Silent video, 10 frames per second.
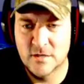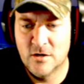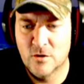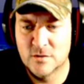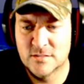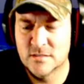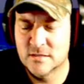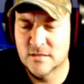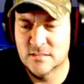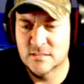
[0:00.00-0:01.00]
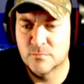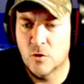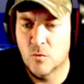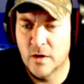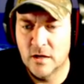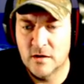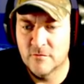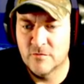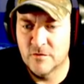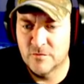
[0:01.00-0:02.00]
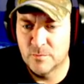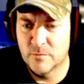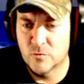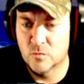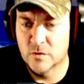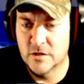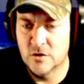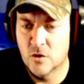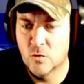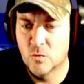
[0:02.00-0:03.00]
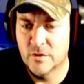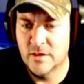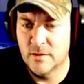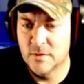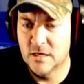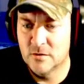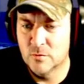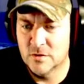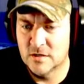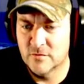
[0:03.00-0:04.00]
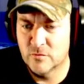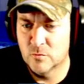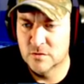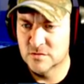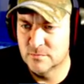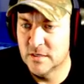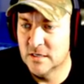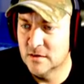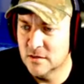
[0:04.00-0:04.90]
You know, it's a small way. And if the people really know what they mean, what the different ones mean,